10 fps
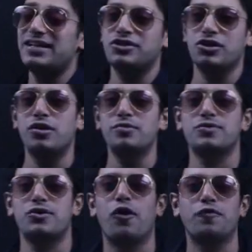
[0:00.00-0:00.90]
in
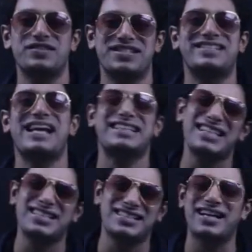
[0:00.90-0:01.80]
terms of
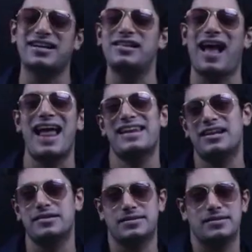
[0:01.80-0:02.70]
statistical
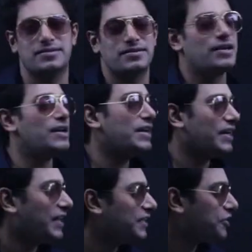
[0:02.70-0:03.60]
analysis,
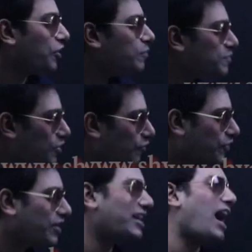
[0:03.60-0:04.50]
in terms
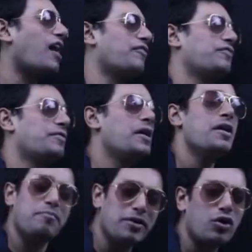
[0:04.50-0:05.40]
of graph.
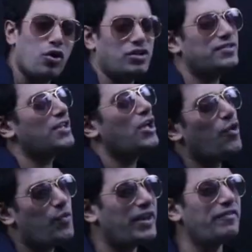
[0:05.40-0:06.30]
Because
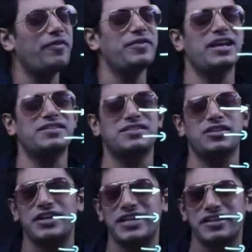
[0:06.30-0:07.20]
whenever we are
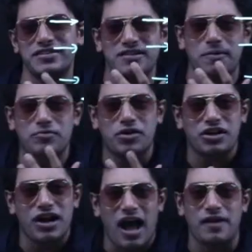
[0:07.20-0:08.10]
studying some
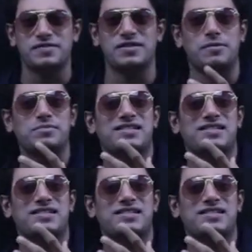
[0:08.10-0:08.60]
graph, some